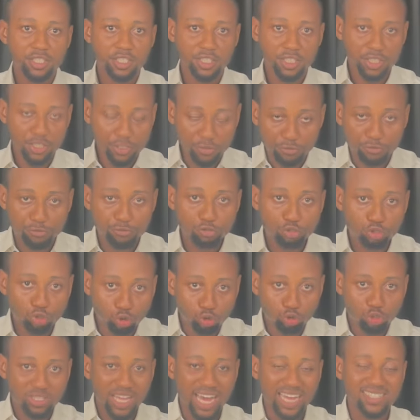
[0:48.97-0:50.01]
If
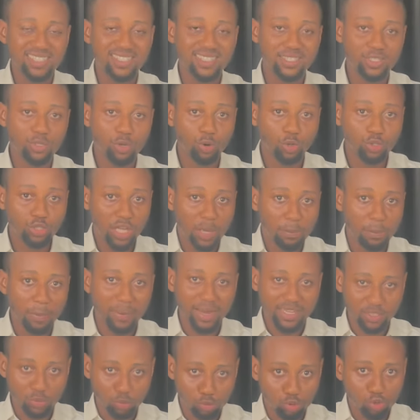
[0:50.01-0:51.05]
you that sold a
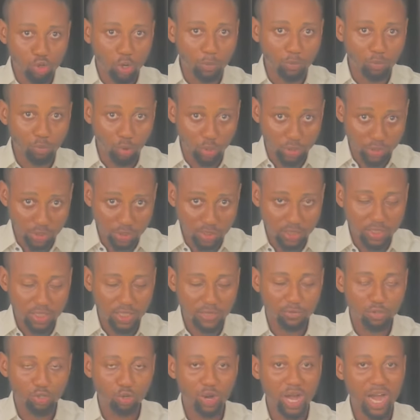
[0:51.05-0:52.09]
property to someone,
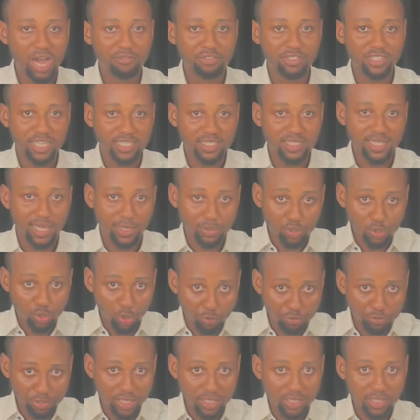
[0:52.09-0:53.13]
if you don't have a registered
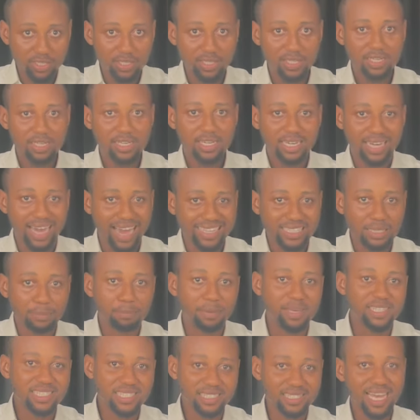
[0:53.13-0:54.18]
survey, can the
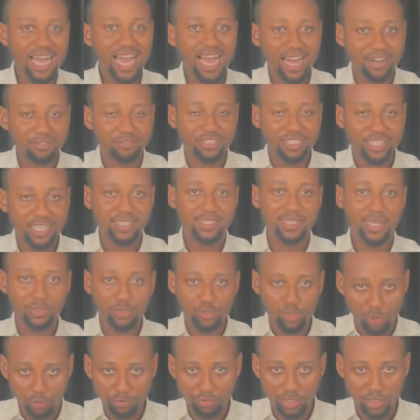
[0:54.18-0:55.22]
person have a registered
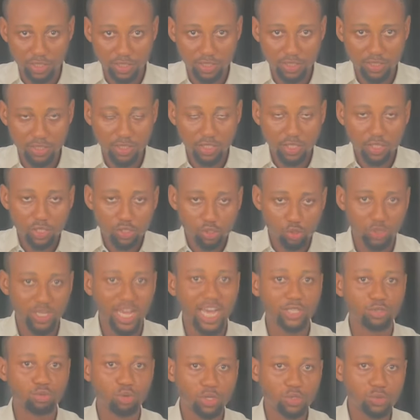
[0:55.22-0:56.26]
survey? So
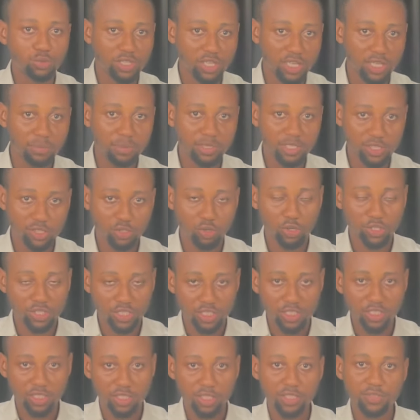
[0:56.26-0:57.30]
that's what we really be
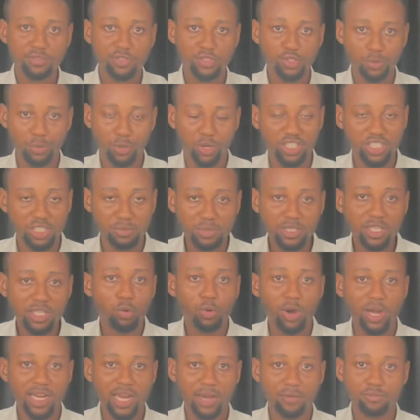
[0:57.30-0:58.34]
discussing in this video, because it's been a
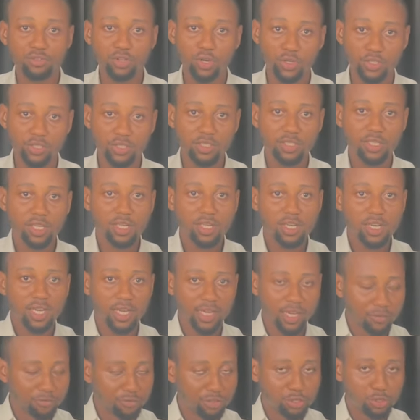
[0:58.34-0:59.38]
while I've done
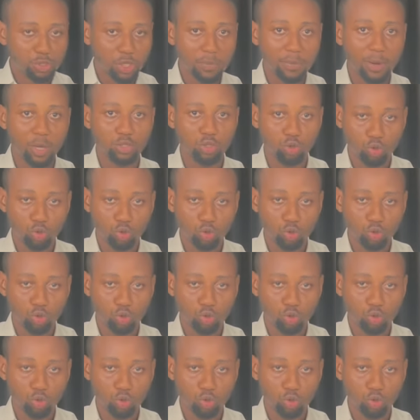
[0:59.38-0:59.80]
a video about